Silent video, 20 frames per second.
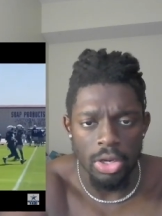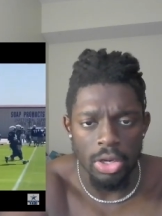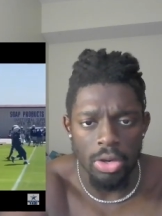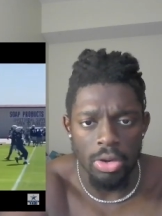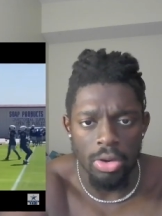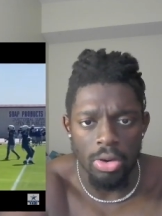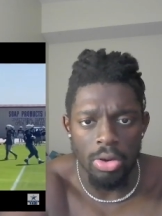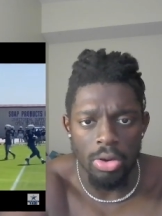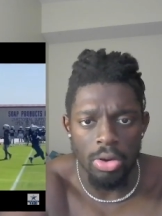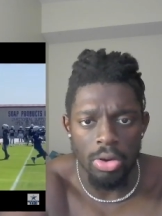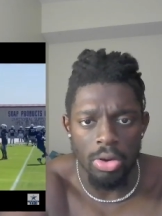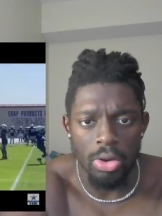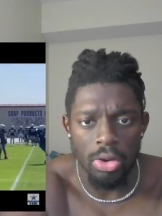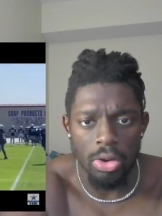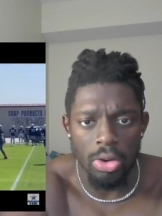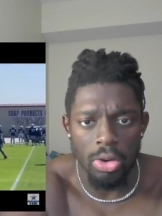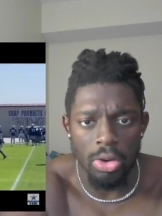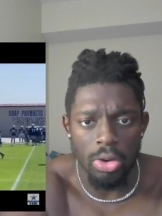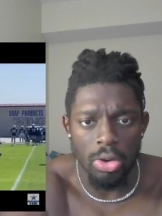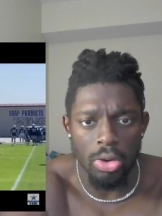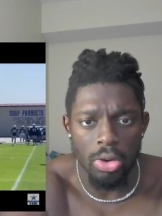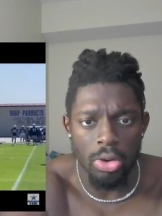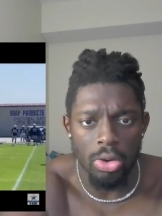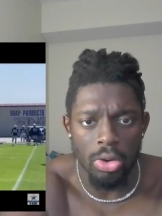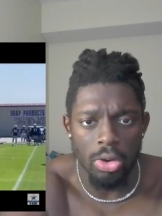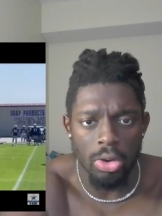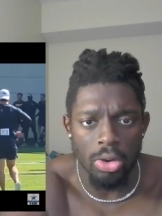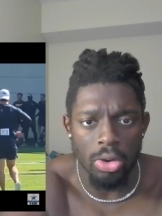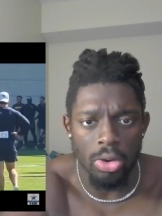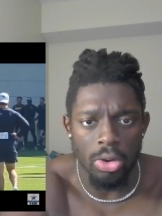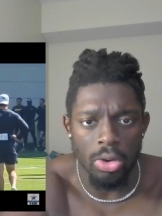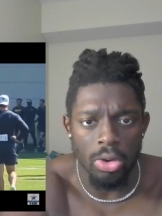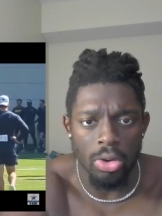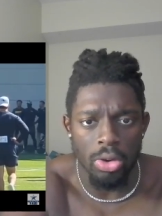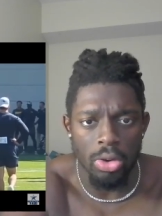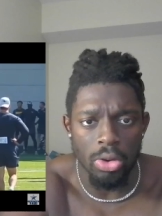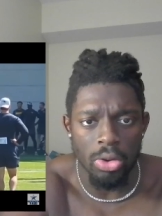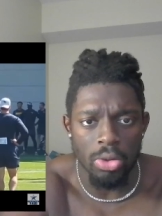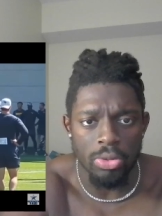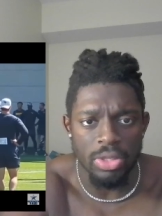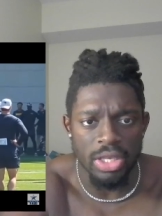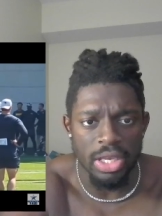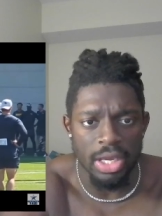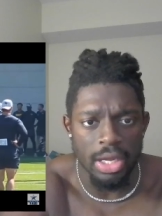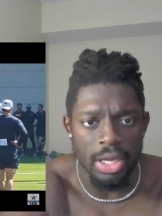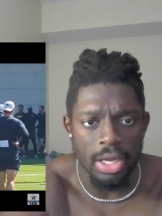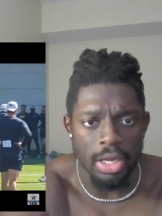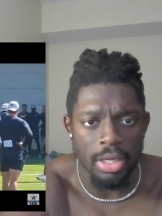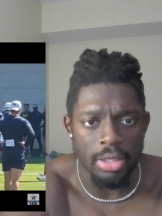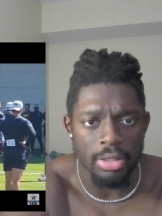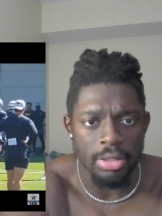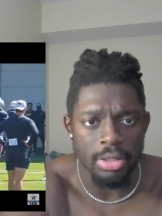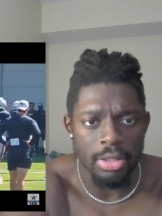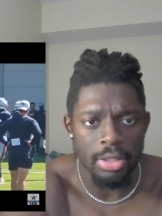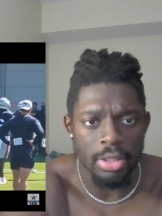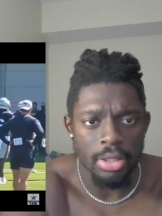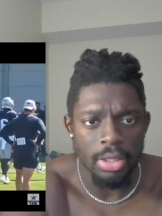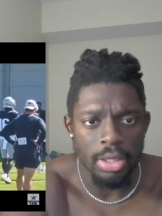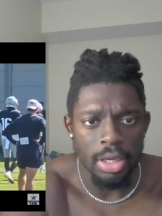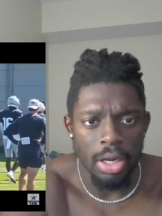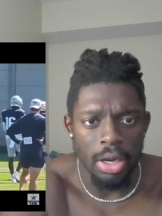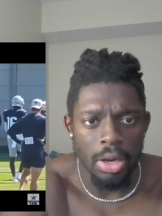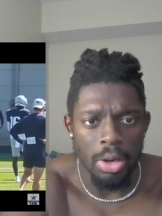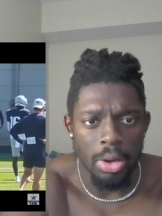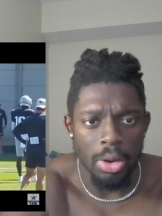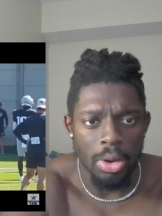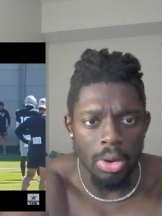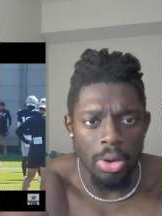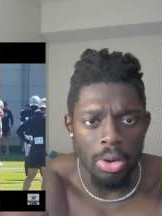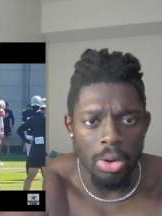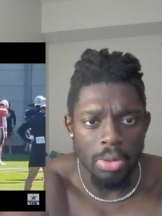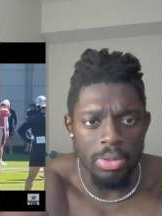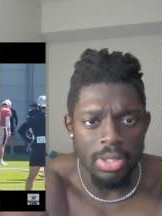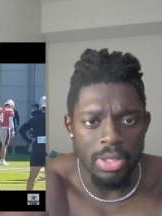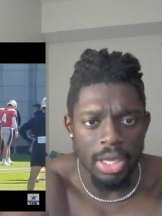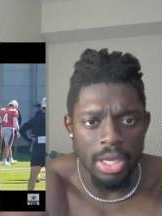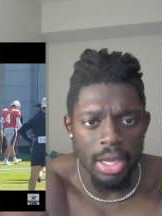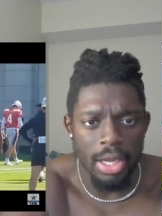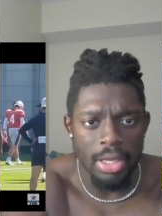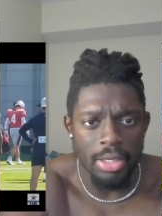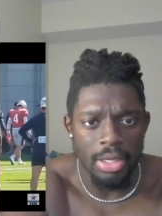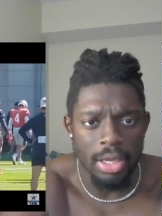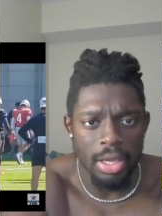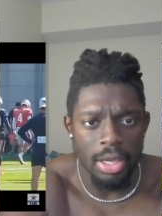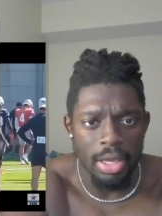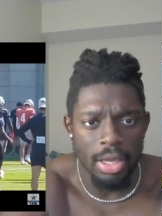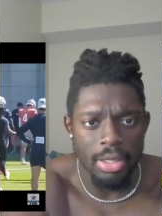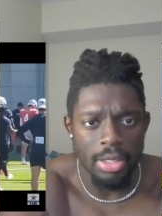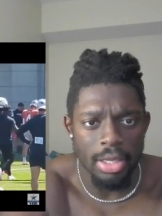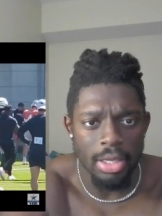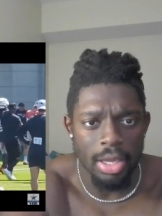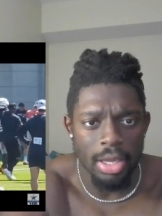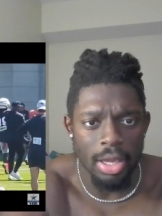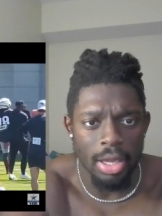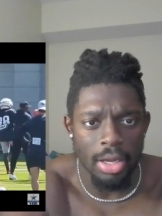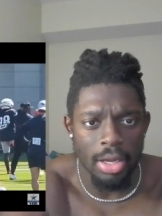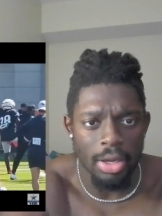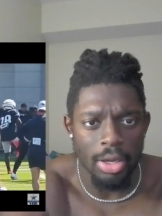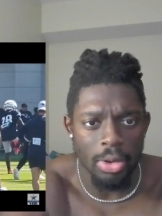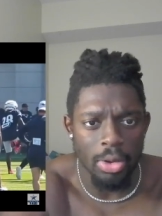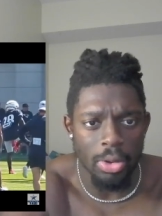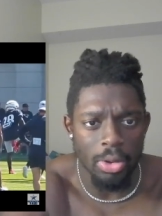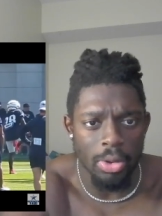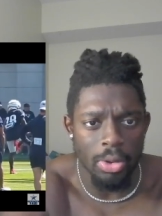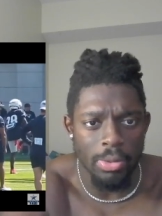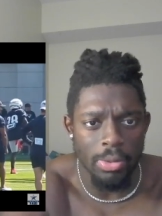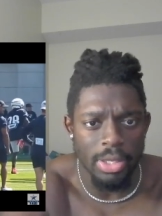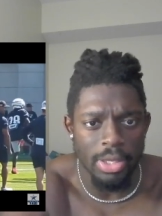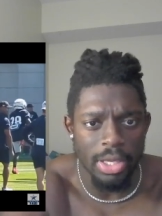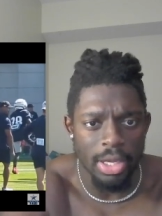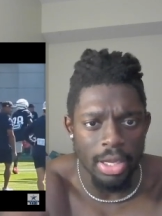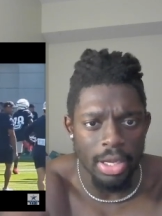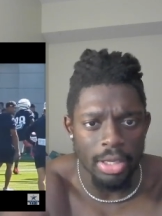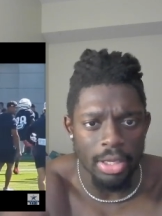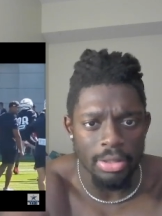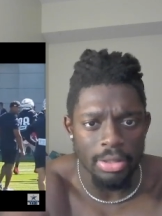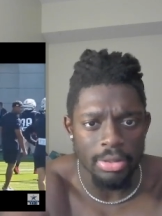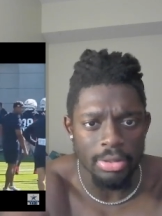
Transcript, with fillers: Oh yeah. Oh yeah, yeah, yeah. Oh yeah.